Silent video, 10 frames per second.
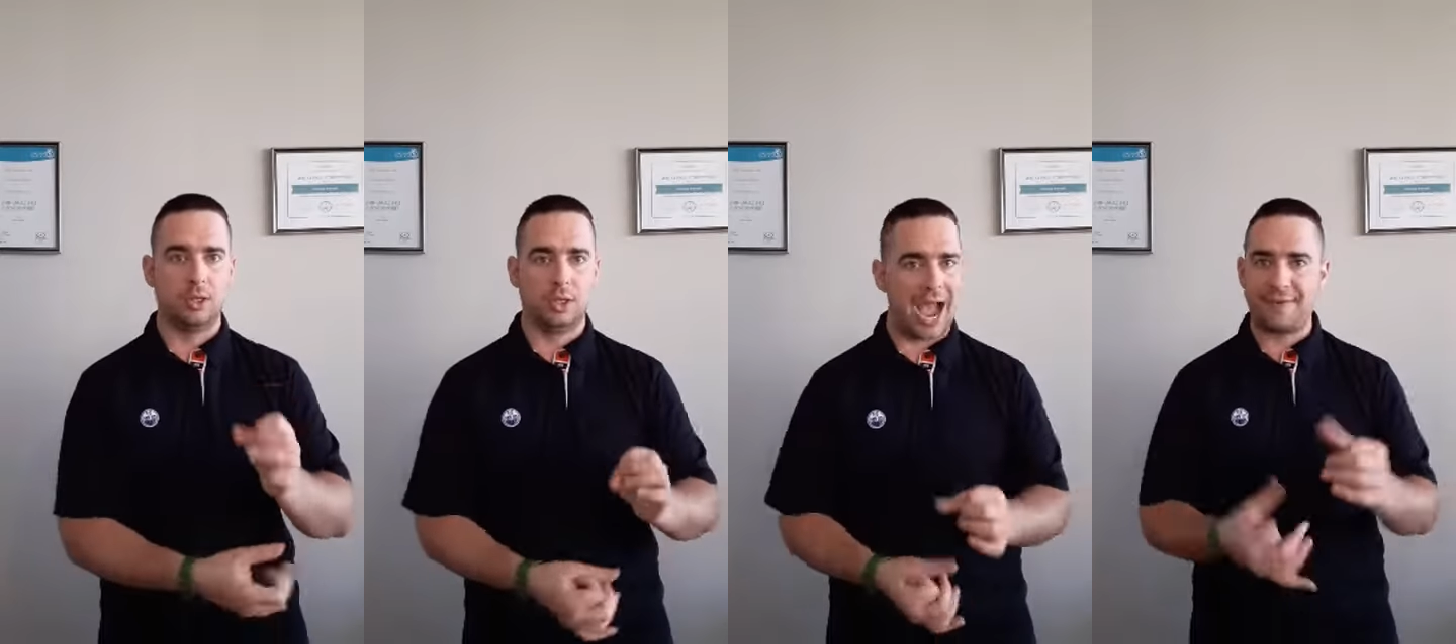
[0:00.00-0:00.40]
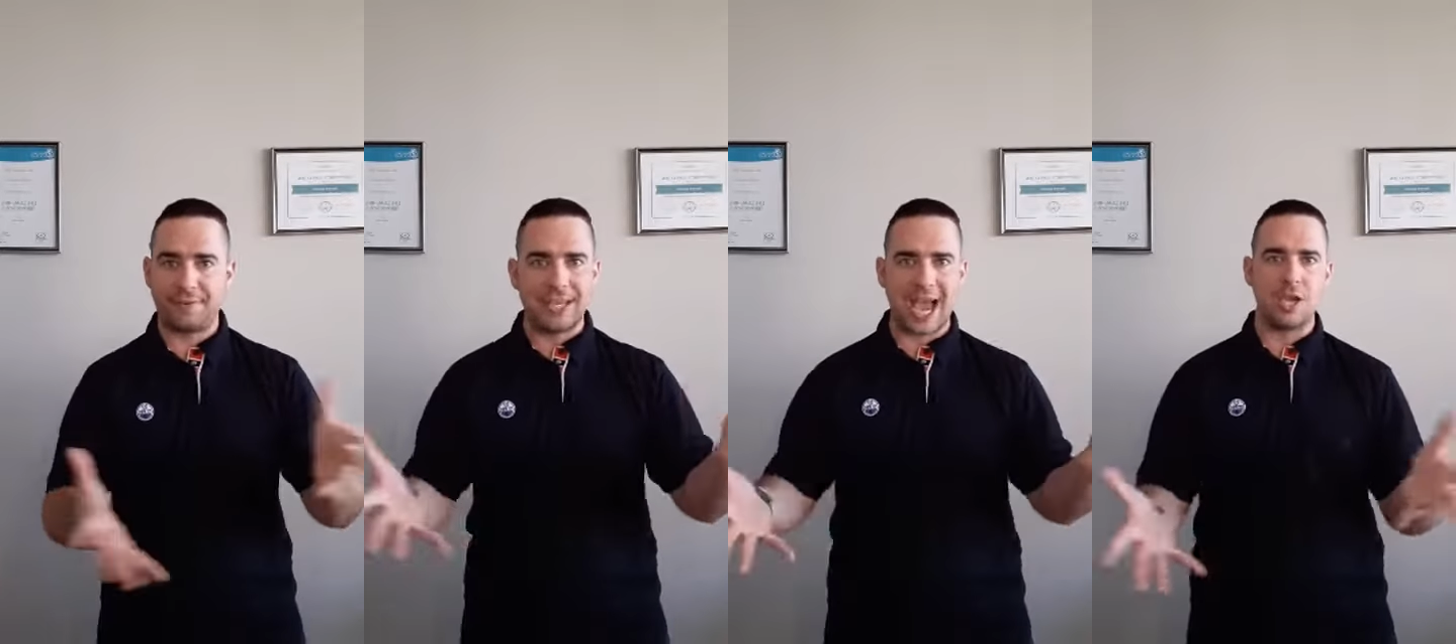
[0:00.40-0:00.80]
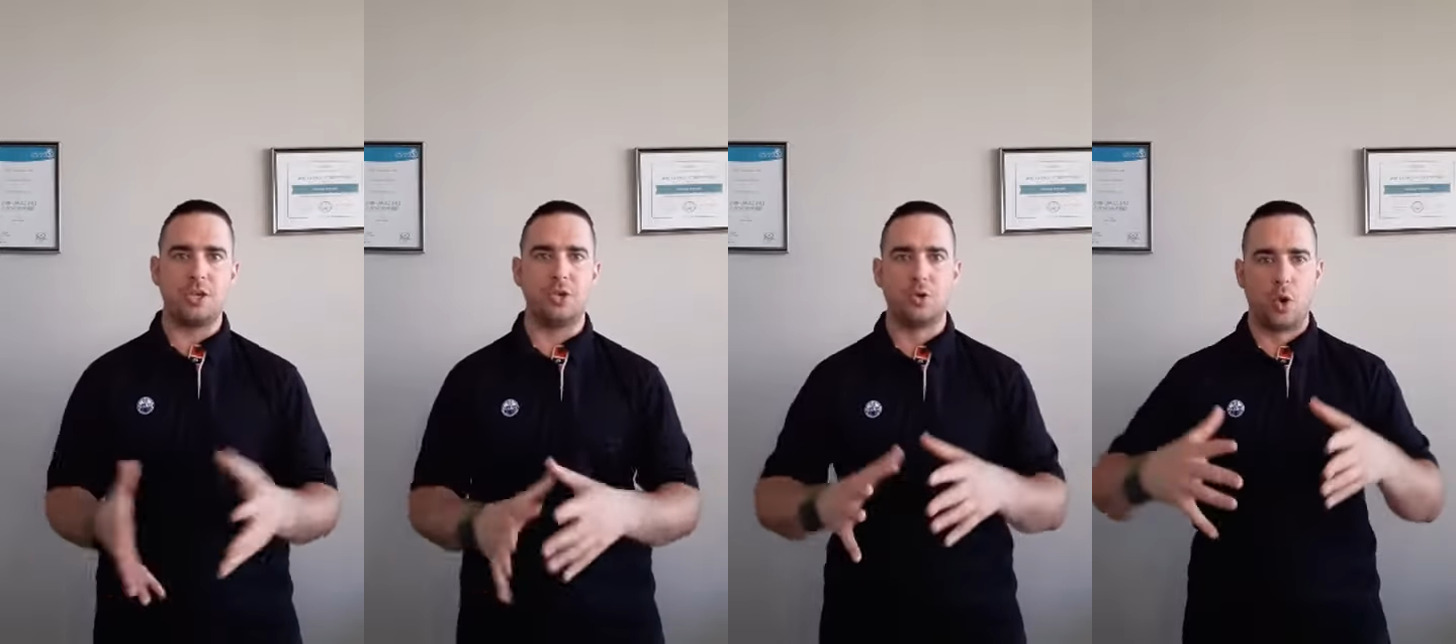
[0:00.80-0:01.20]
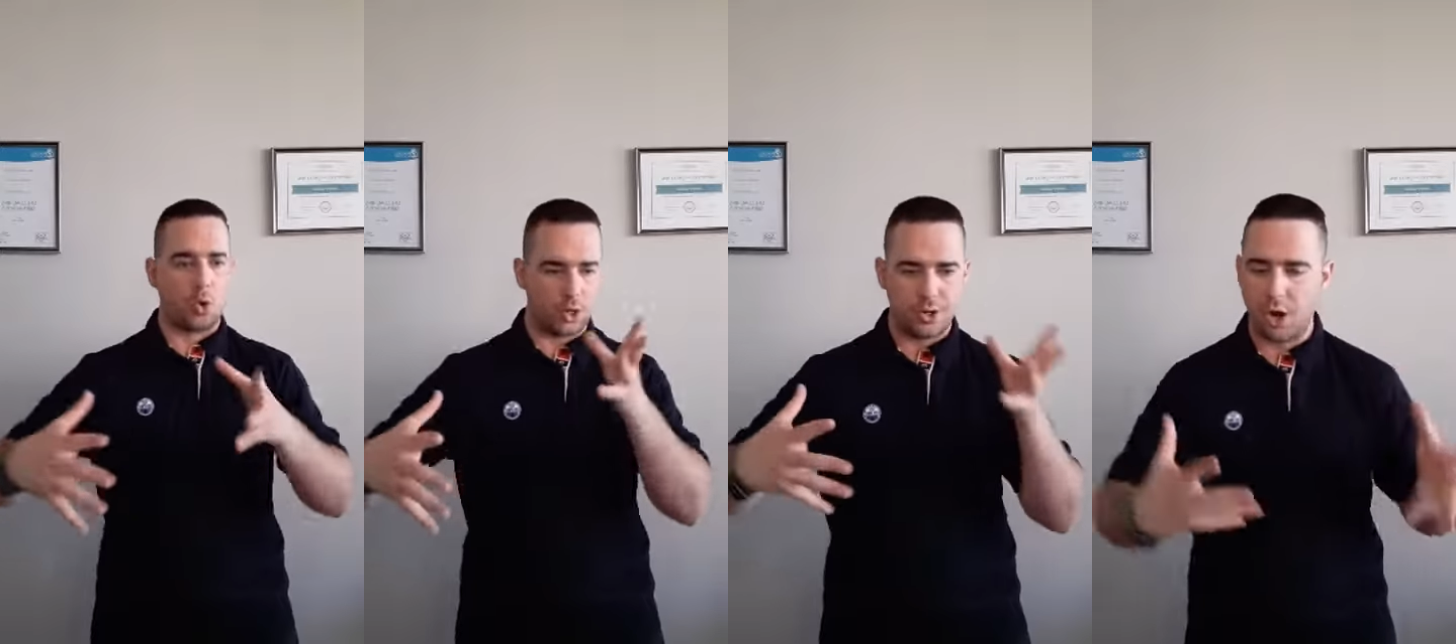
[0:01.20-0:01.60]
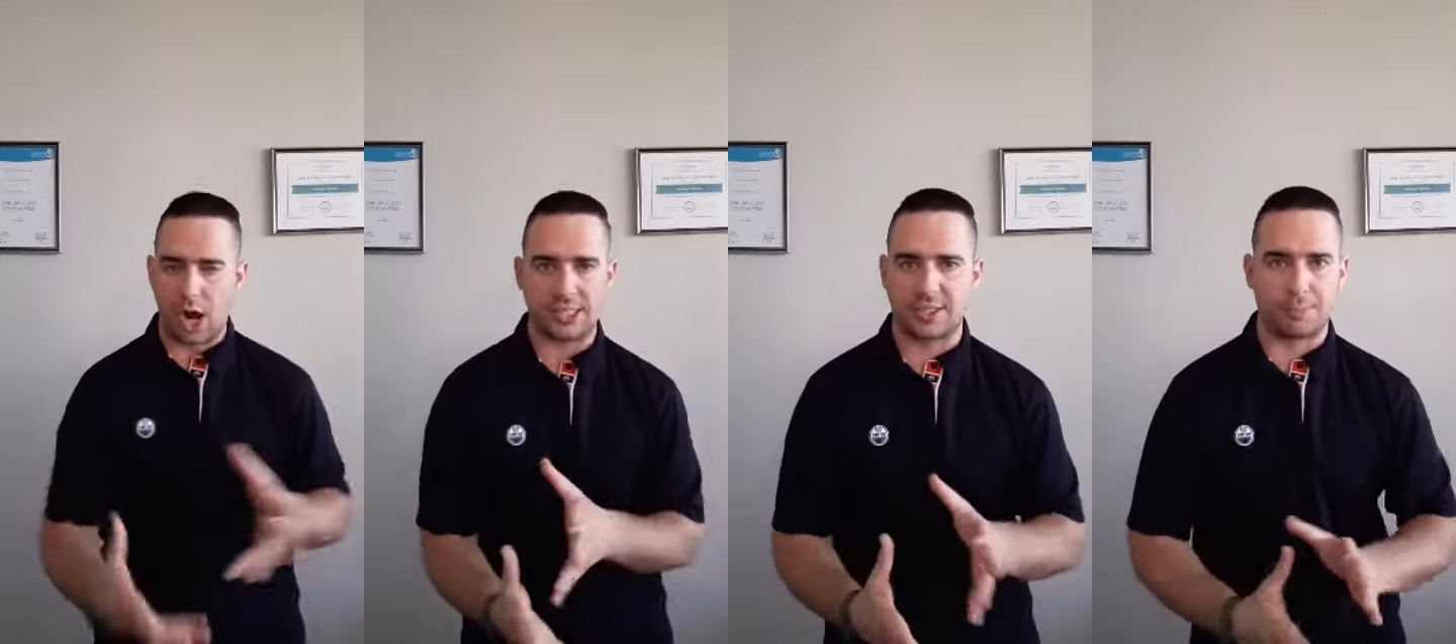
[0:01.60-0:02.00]
laughing at you or
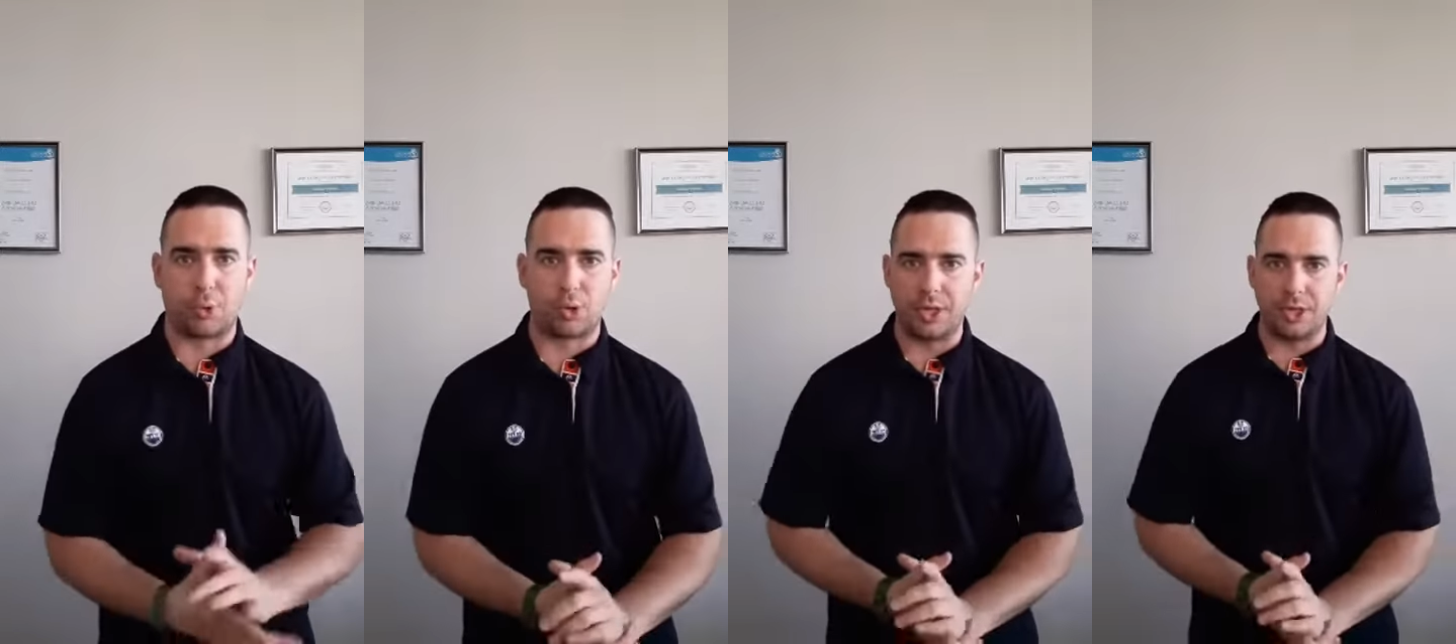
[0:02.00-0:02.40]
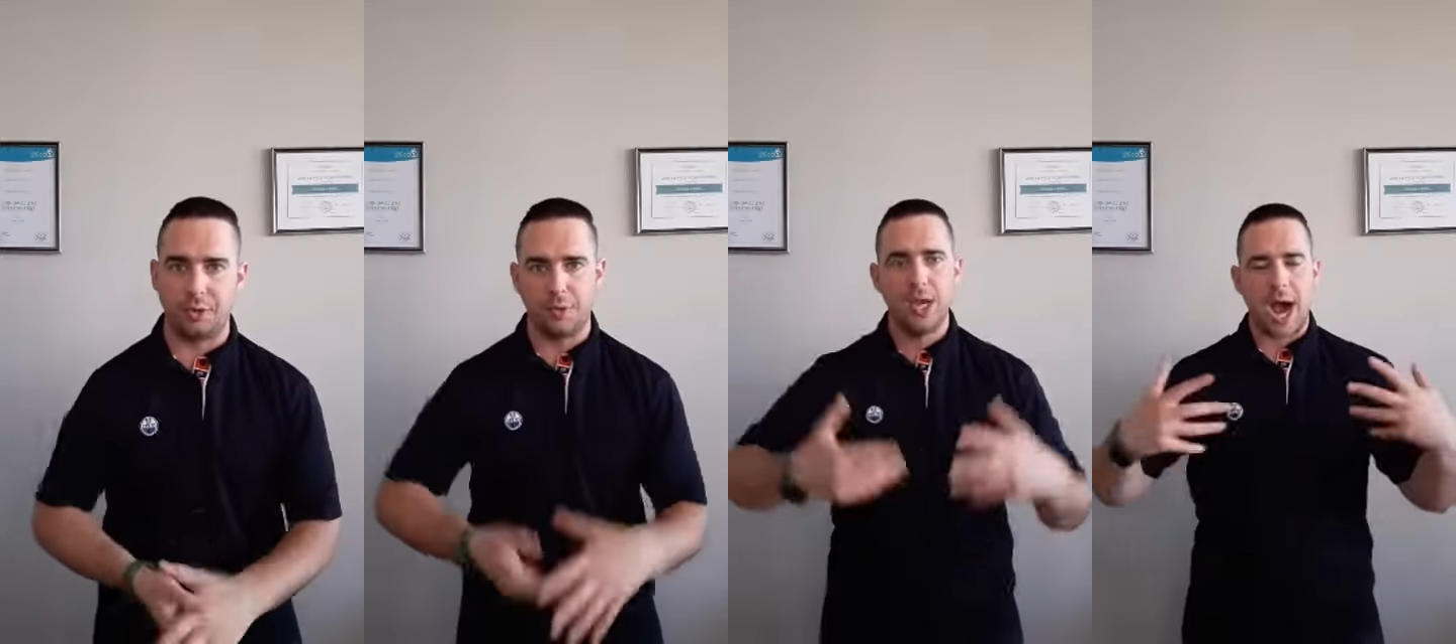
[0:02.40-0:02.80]
not supporting you,